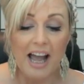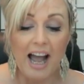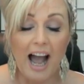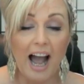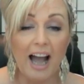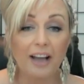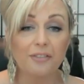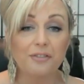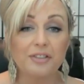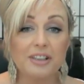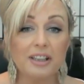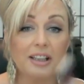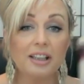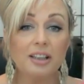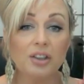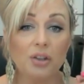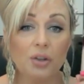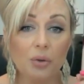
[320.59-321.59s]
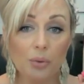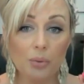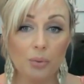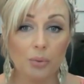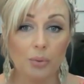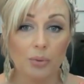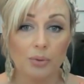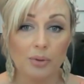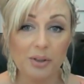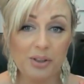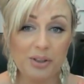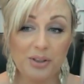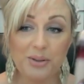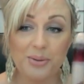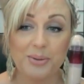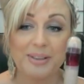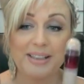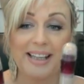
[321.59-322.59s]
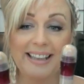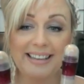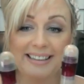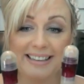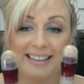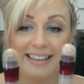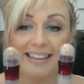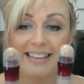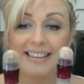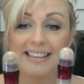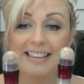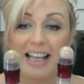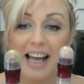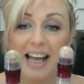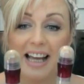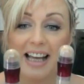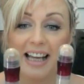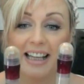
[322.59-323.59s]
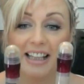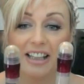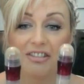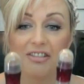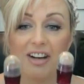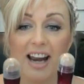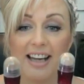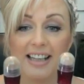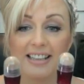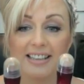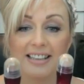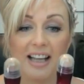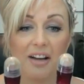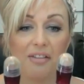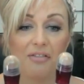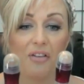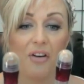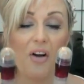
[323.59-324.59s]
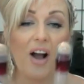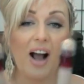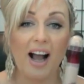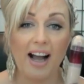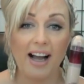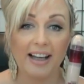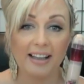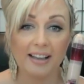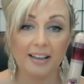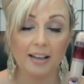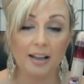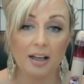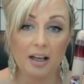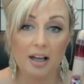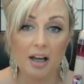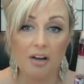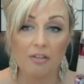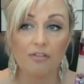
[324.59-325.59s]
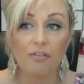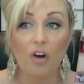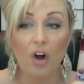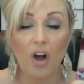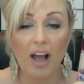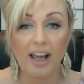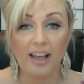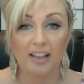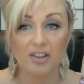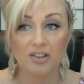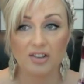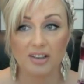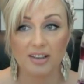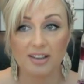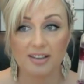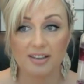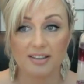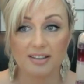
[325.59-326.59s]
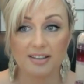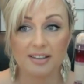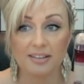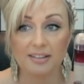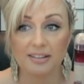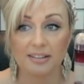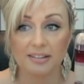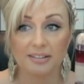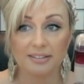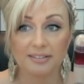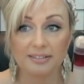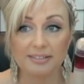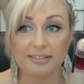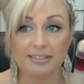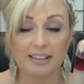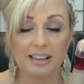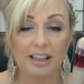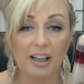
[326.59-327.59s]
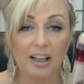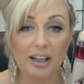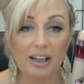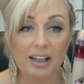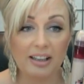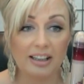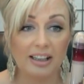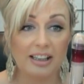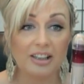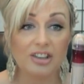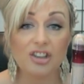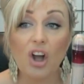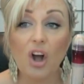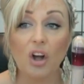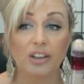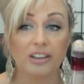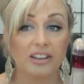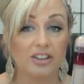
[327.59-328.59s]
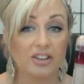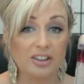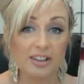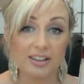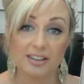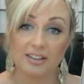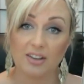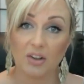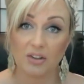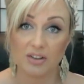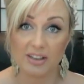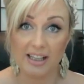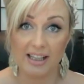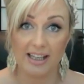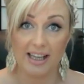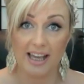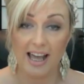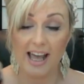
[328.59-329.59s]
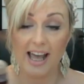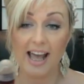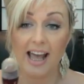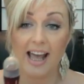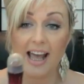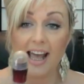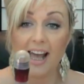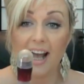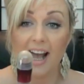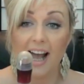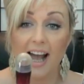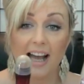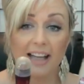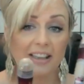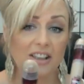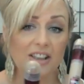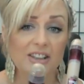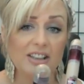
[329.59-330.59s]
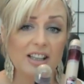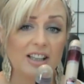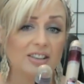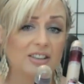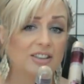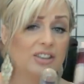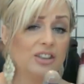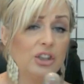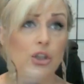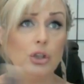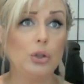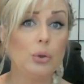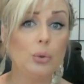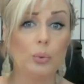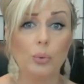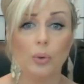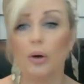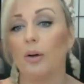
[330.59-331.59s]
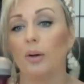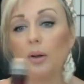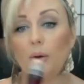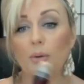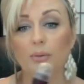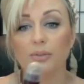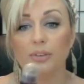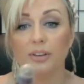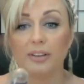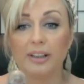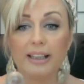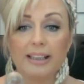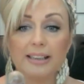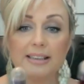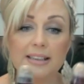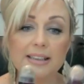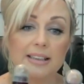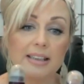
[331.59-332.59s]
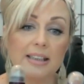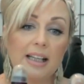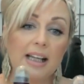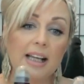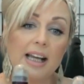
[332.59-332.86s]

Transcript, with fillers: I've seen you using this eraser for eye for ages. It's only just got here and it says new all over it.